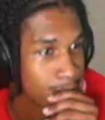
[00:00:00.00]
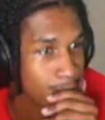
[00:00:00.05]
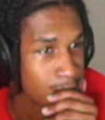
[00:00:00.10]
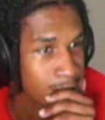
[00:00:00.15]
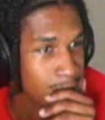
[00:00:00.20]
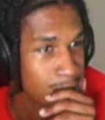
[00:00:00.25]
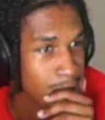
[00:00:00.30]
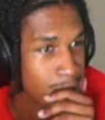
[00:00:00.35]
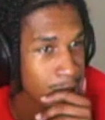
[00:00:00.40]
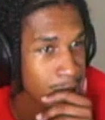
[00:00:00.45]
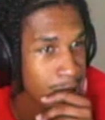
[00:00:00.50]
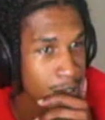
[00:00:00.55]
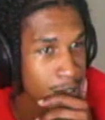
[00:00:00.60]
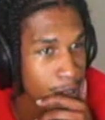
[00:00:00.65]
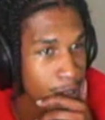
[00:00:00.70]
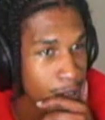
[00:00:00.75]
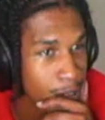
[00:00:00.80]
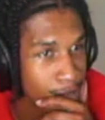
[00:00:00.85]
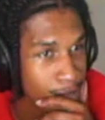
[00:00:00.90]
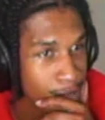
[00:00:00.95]
I guess I'm,
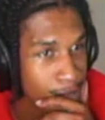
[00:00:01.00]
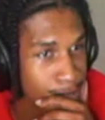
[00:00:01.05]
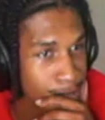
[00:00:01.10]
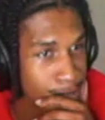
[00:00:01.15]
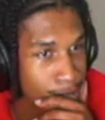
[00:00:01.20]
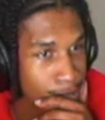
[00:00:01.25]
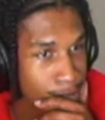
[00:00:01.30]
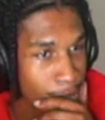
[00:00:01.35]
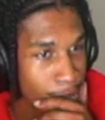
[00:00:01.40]
we good.